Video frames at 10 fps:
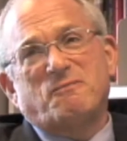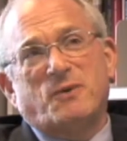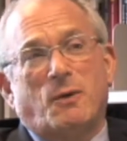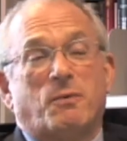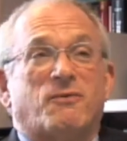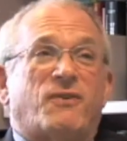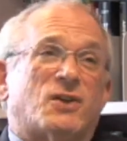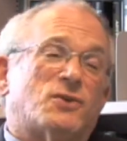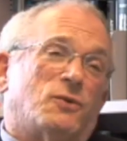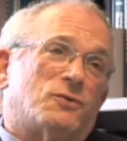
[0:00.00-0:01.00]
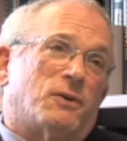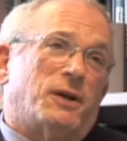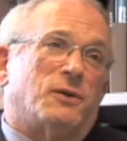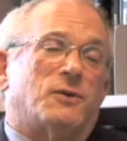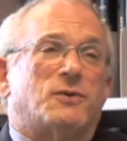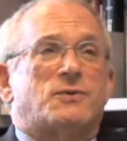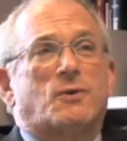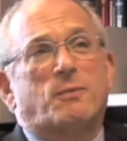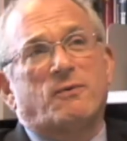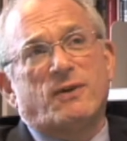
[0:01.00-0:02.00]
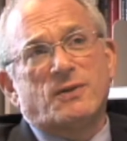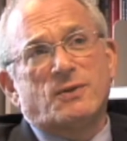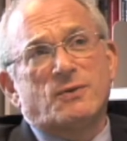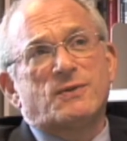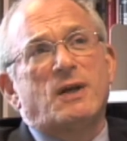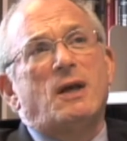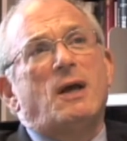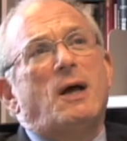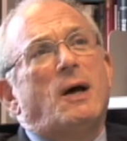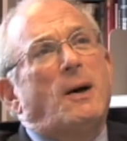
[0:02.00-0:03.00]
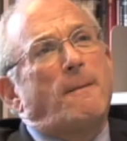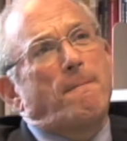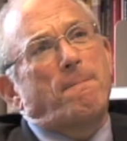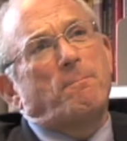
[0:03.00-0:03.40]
you know, professional trainers or professors, um,